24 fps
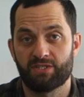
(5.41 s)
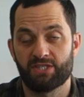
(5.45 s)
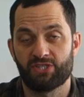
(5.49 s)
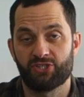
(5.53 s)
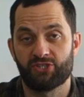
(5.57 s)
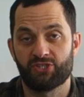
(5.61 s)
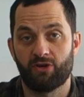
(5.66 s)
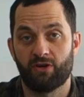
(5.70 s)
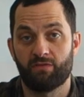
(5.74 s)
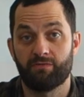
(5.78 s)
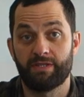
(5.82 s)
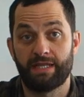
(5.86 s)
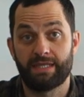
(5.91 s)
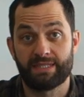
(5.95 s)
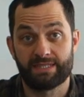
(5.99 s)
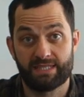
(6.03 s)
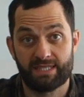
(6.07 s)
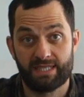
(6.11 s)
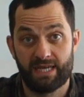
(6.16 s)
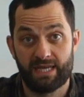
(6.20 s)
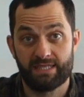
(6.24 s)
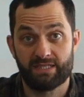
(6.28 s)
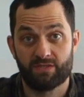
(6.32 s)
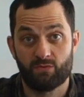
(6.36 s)
edition of Let's
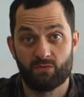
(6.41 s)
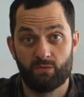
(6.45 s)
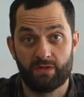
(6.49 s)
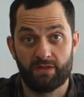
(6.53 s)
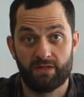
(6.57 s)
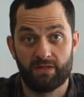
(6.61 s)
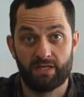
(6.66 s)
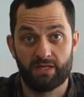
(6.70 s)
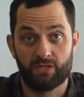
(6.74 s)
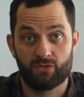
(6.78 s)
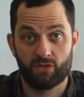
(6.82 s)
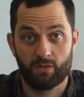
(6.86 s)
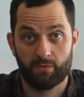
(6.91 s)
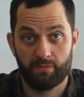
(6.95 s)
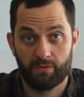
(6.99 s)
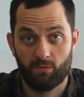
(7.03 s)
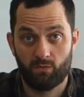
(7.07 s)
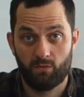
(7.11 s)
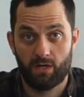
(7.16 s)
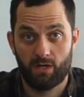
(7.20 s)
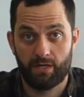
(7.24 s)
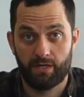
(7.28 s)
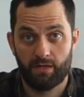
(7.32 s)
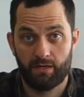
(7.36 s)
Taste with the
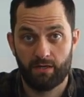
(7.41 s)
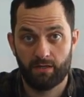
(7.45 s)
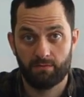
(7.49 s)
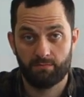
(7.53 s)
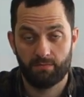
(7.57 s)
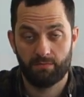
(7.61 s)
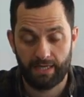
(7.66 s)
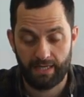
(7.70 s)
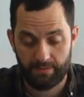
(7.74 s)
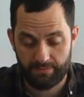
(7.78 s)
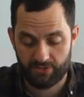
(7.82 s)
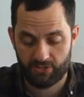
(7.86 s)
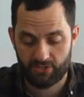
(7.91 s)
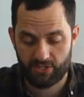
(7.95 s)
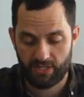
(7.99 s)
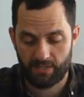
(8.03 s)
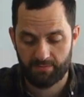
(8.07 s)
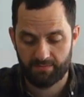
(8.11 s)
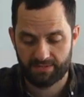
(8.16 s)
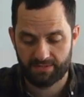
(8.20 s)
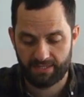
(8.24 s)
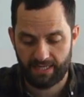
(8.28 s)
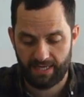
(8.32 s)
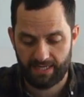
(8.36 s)
Intrepid Wino. My name is
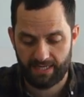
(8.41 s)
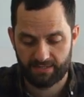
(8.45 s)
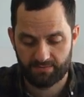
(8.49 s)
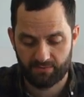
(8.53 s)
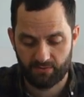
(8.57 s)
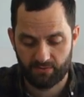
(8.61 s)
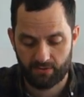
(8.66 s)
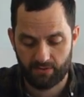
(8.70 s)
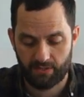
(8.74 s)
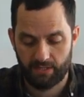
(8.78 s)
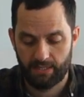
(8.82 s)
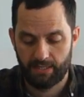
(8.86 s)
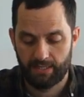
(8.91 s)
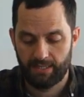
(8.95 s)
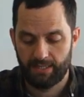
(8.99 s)
James Scarcebrook.